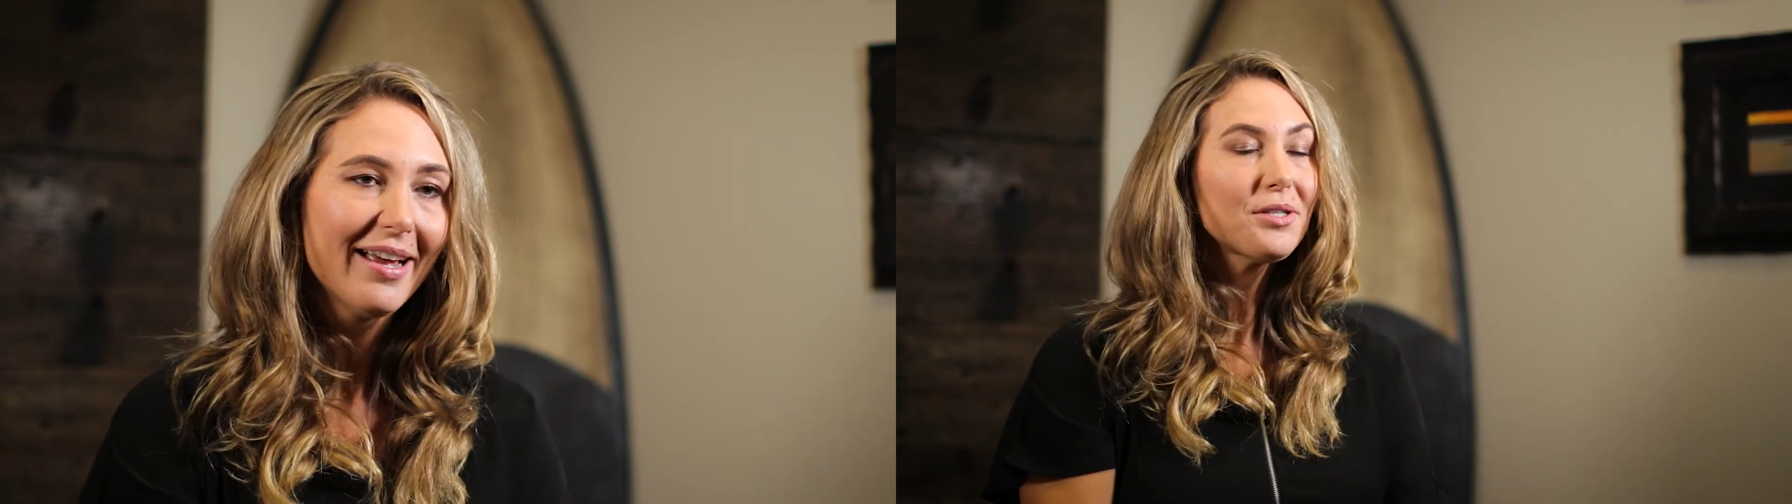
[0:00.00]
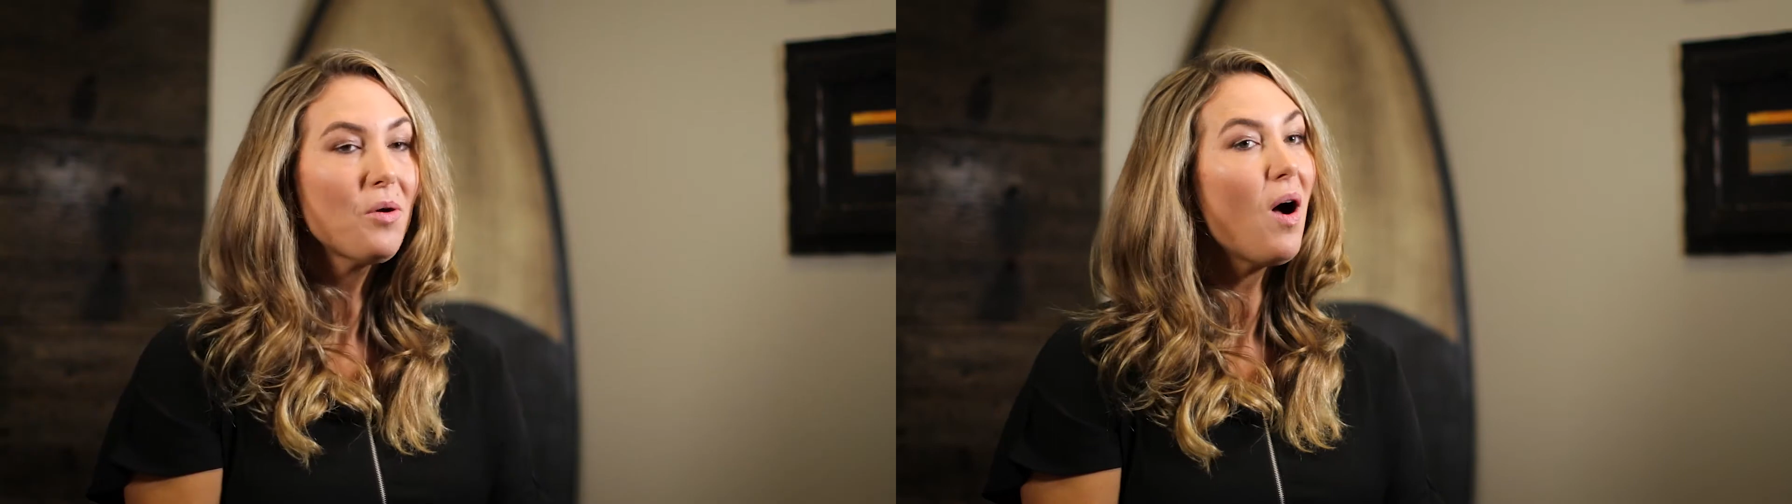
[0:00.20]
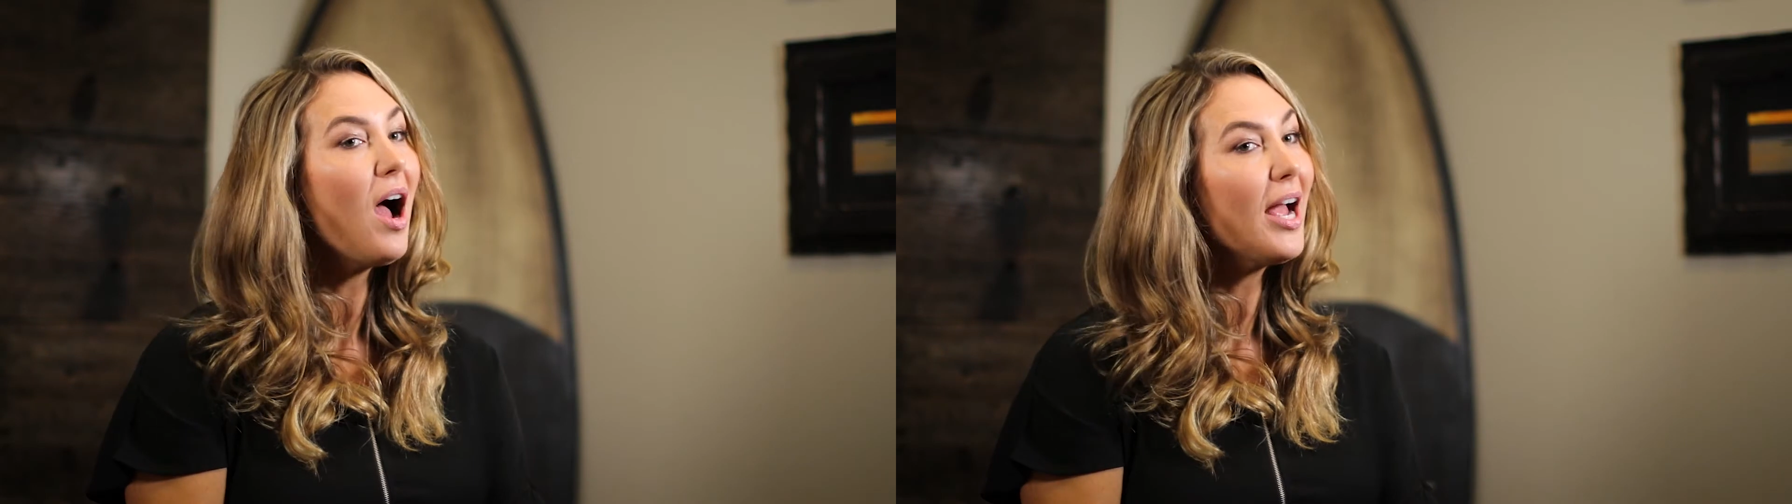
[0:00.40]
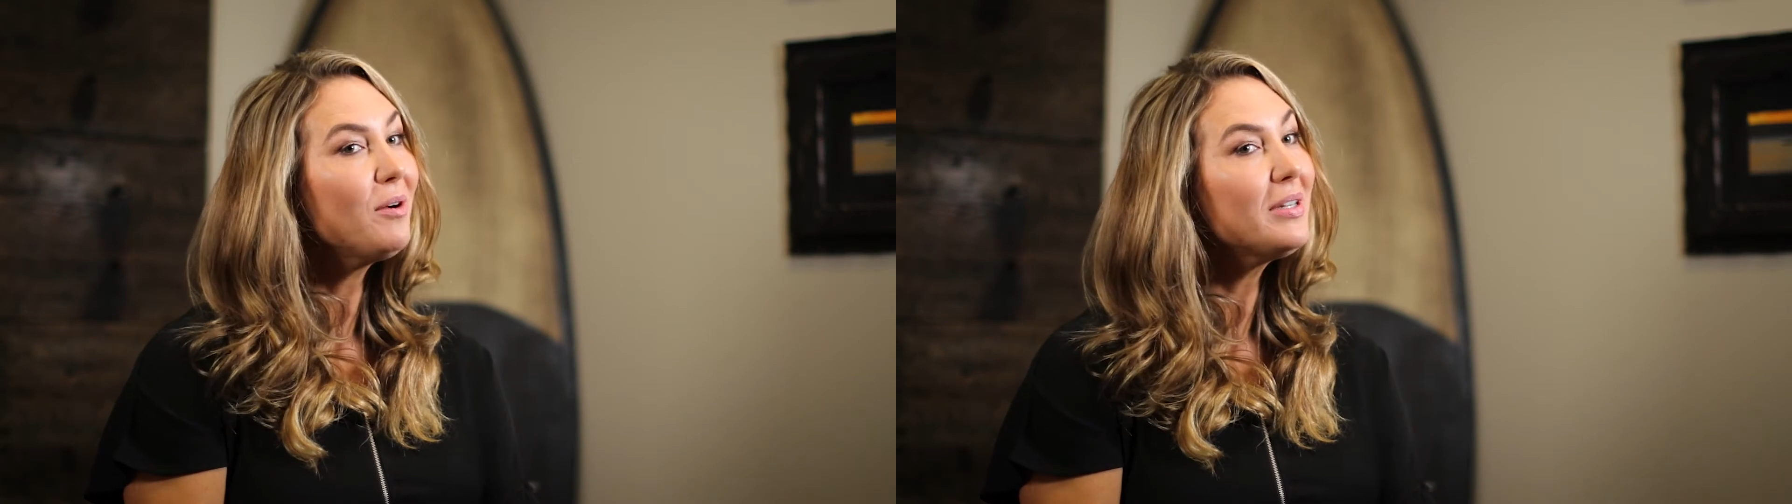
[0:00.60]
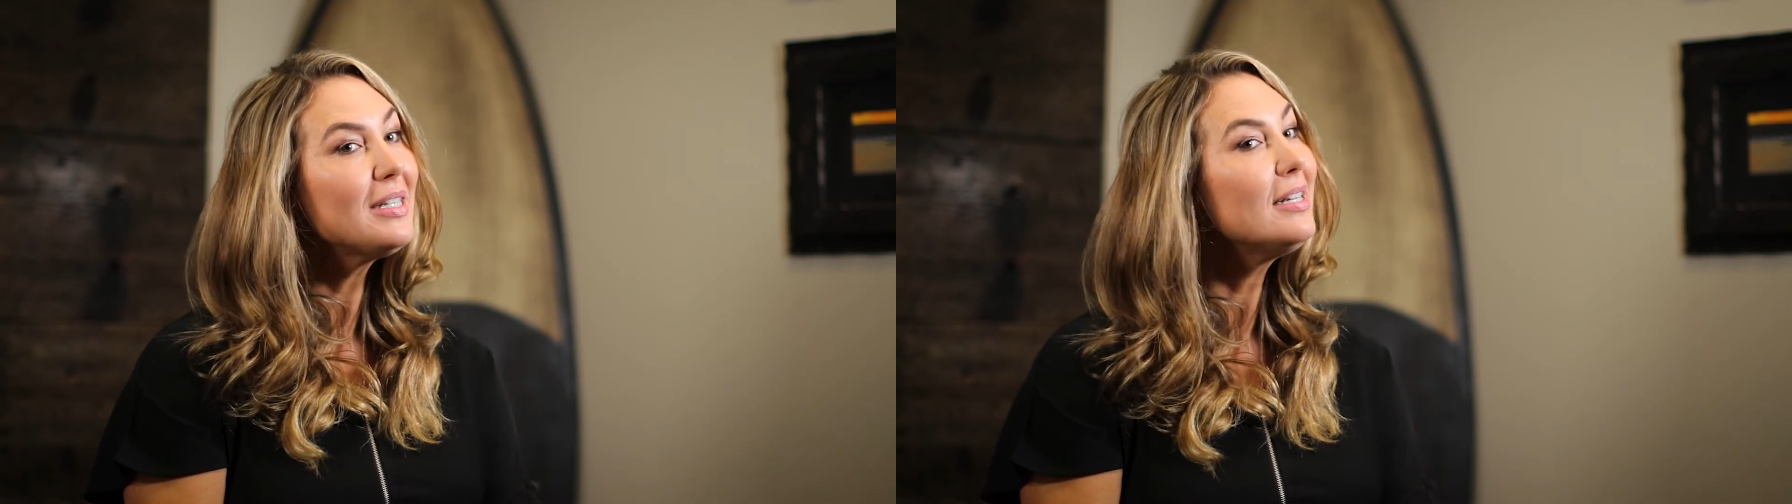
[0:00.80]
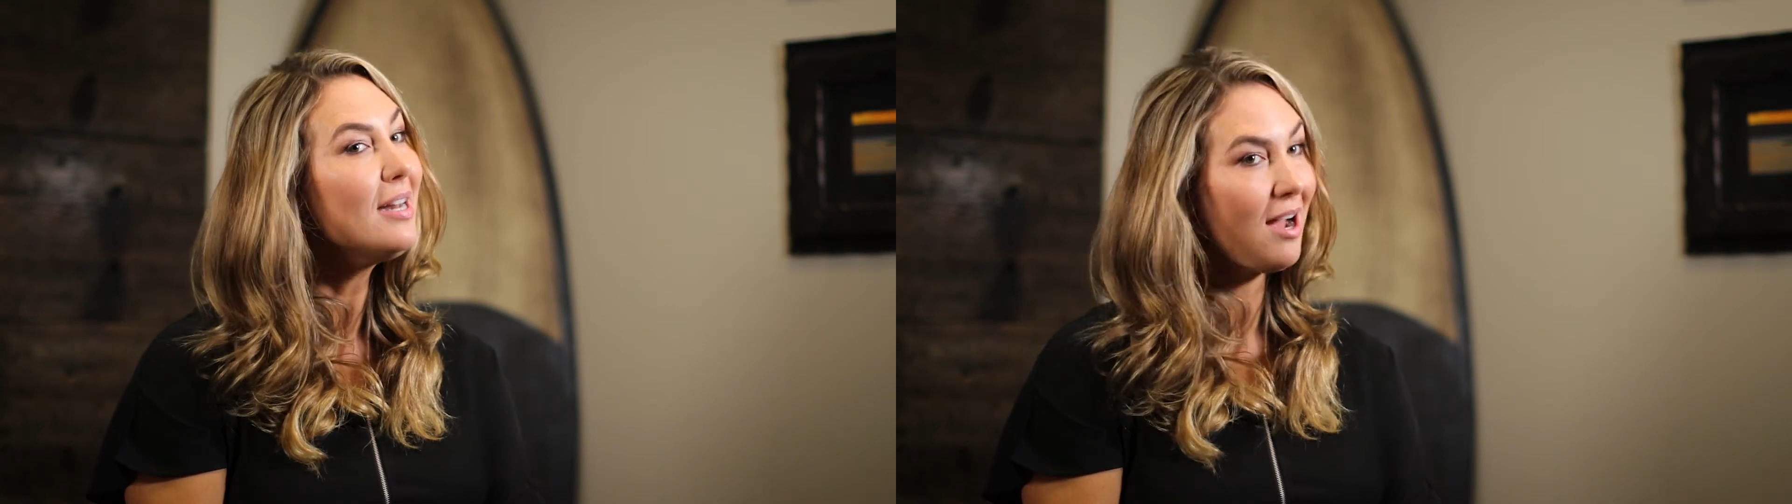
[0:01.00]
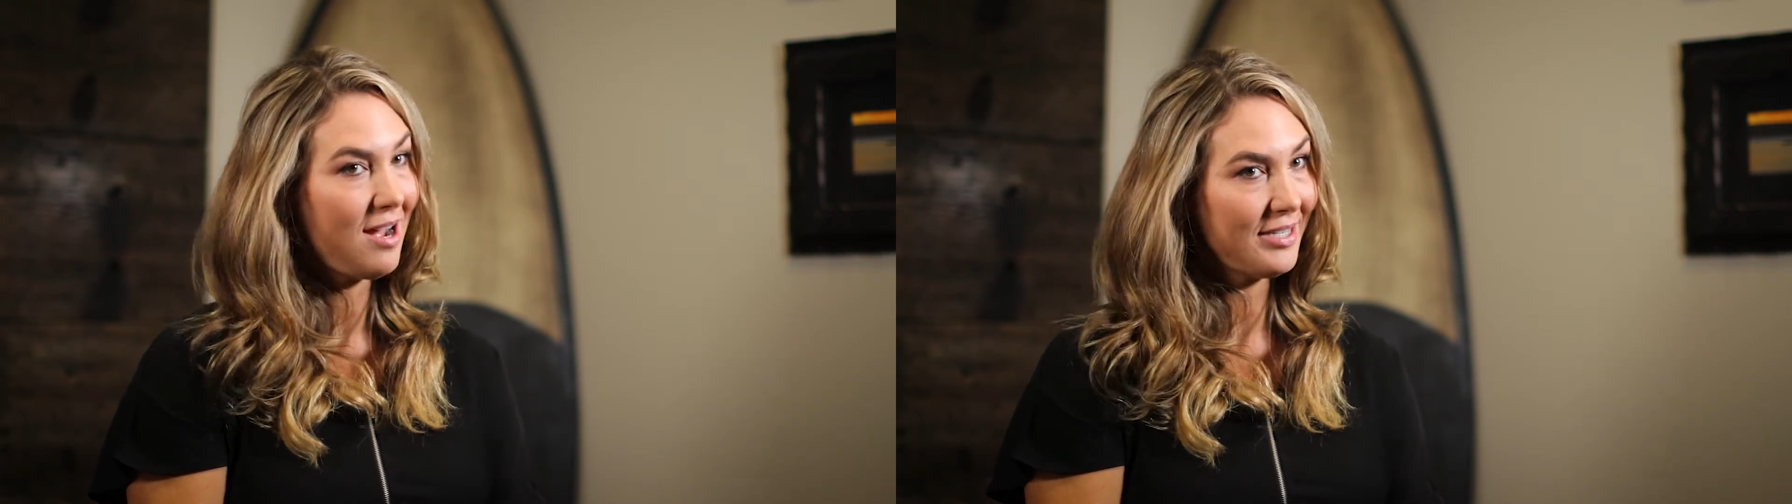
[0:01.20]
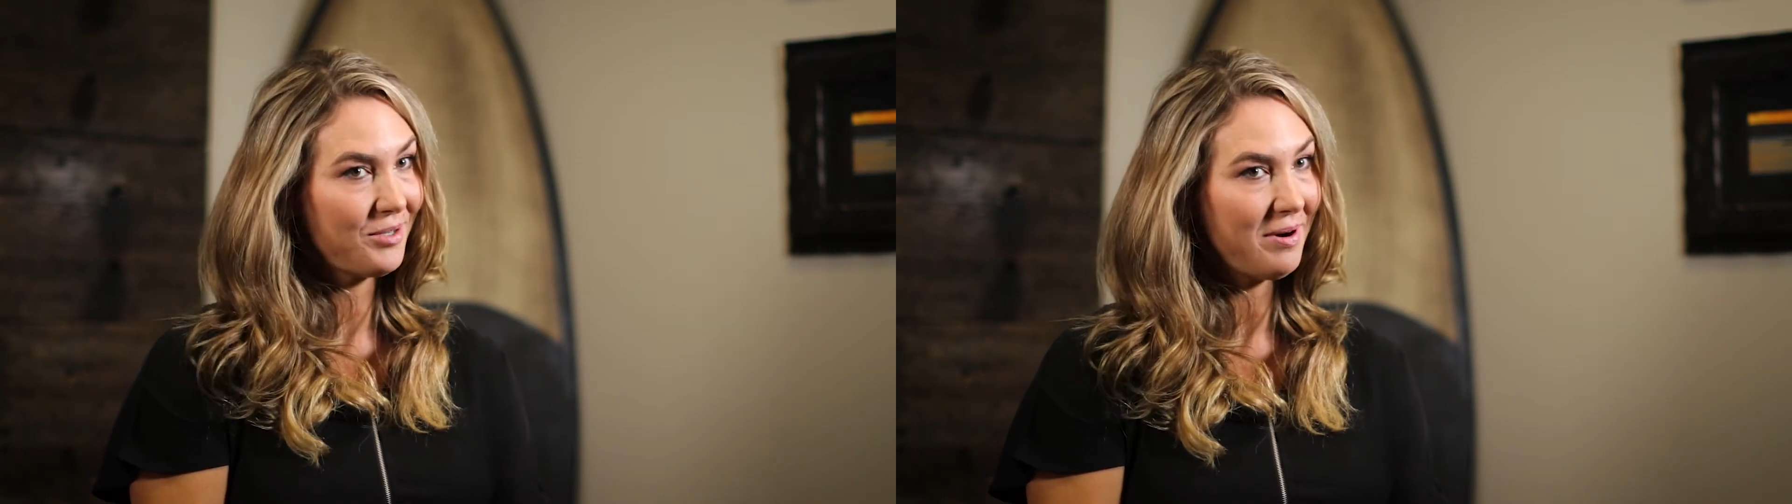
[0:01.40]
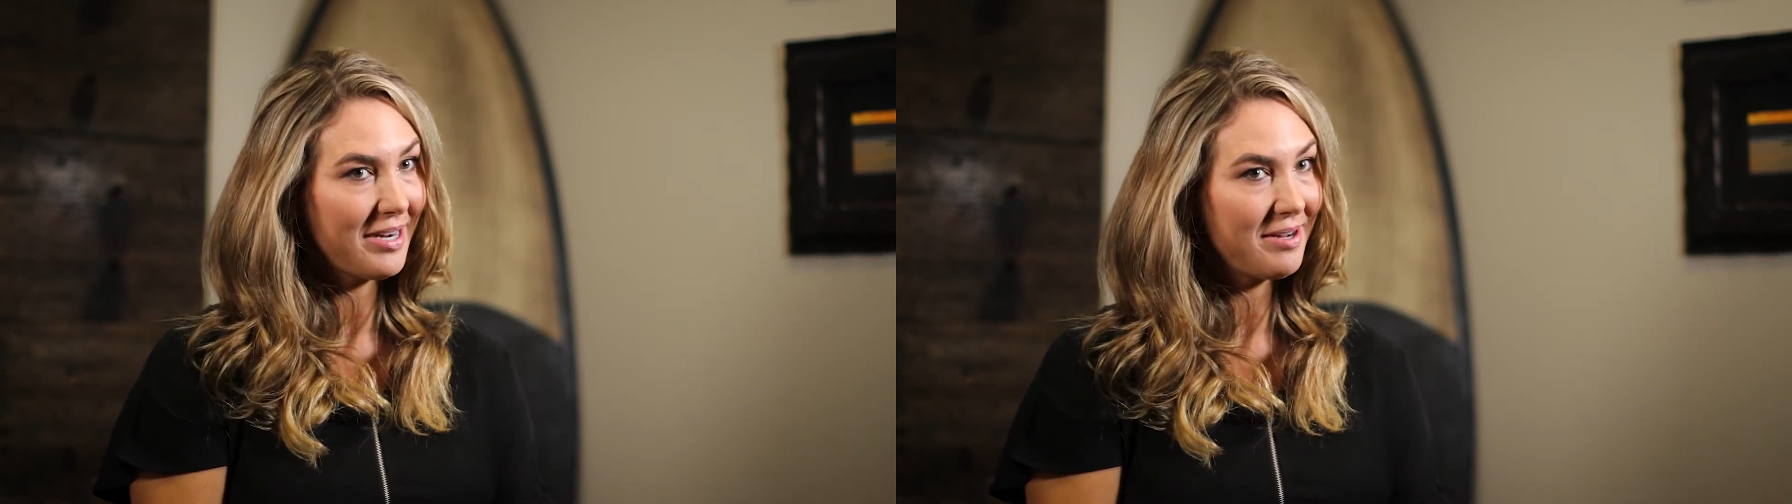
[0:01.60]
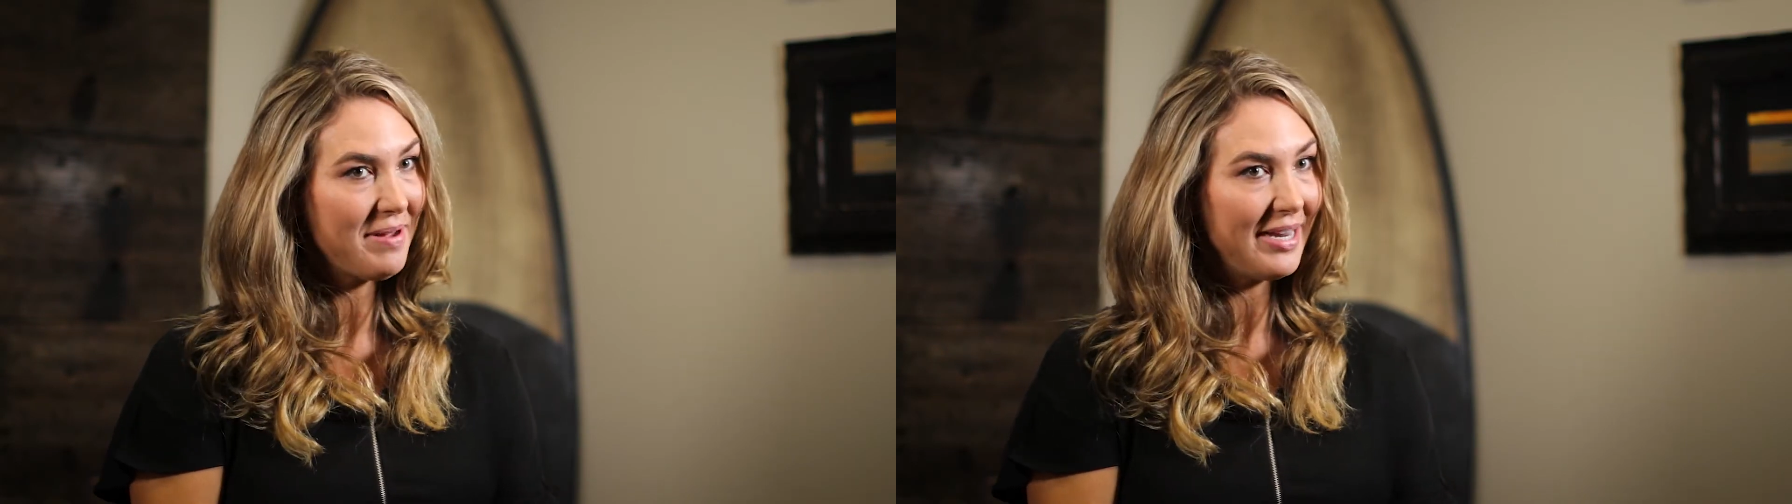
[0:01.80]
So I would not
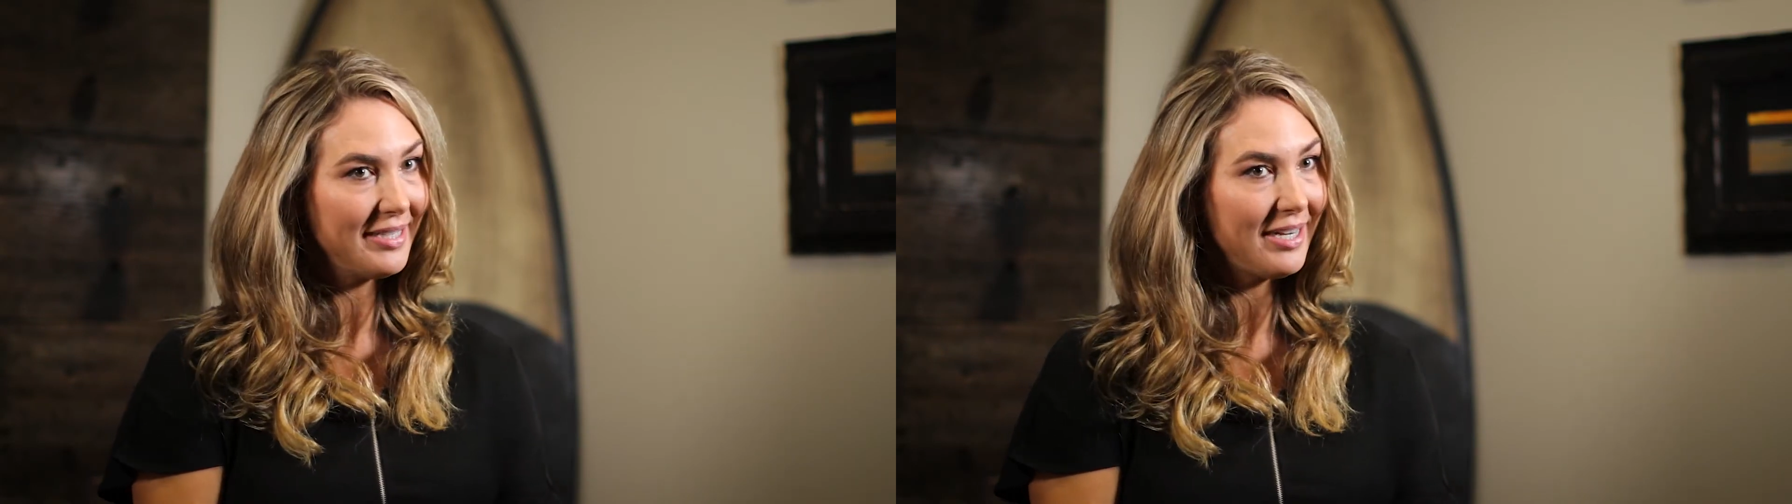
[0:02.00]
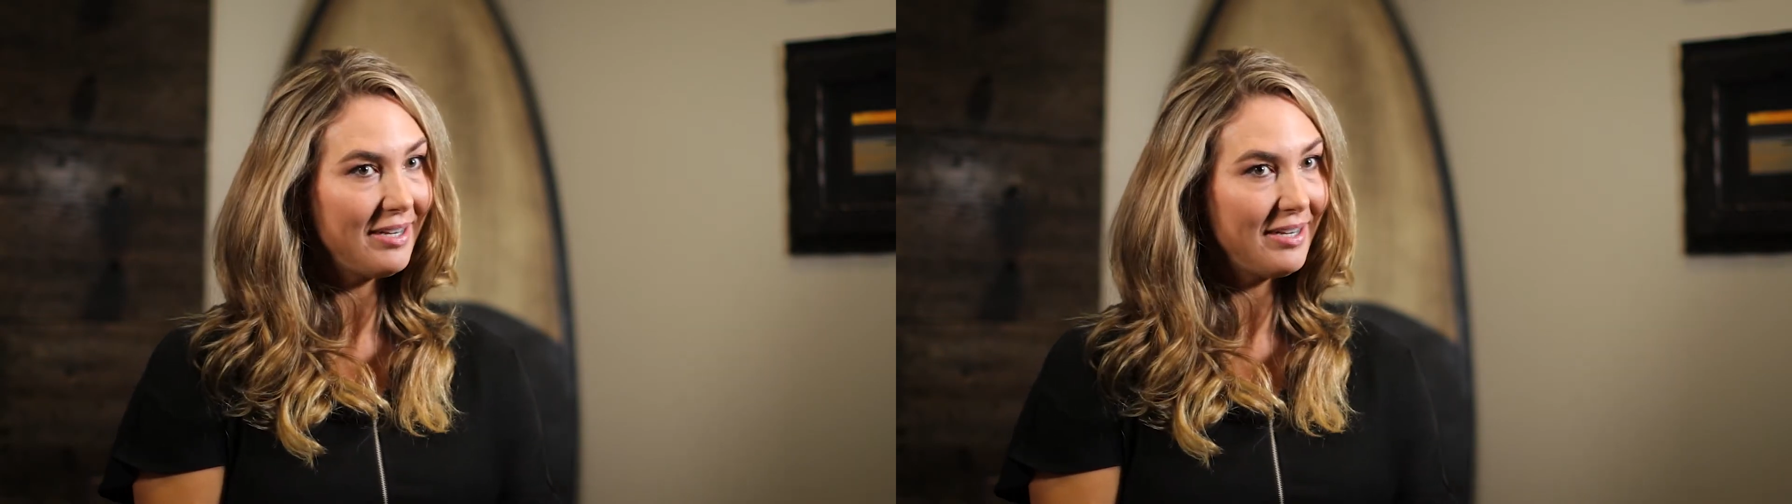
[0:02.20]
recommend